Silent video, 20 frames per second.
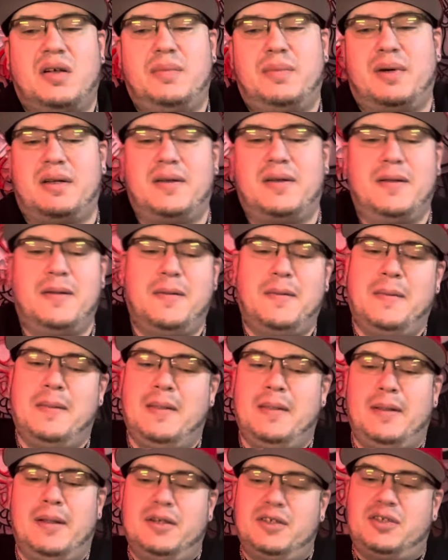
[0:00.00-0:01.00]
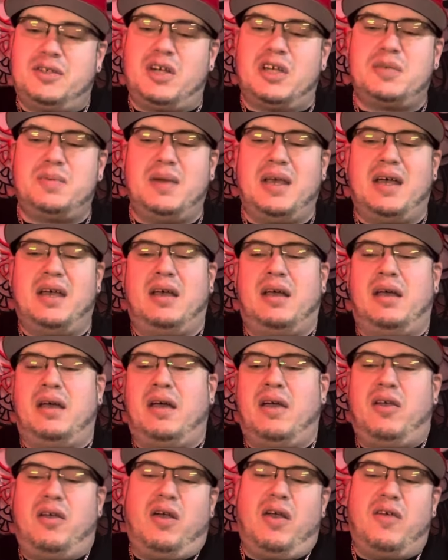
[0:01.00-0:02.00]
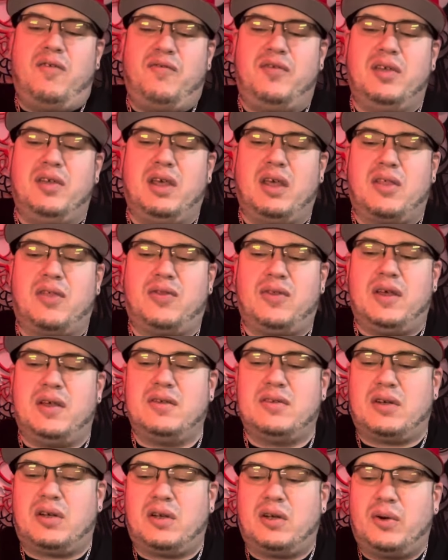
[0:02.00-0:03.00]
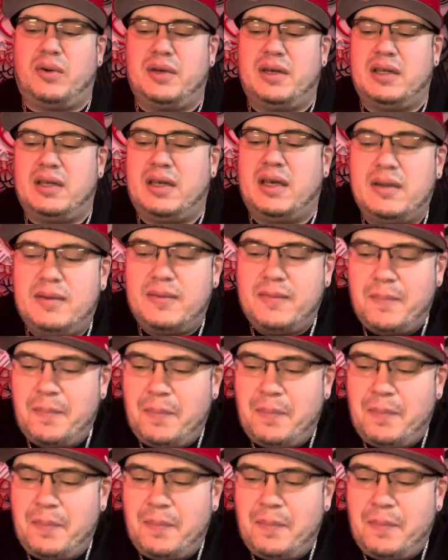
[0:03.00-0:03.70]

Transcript: But trust me, I, I, I feel like things are going to get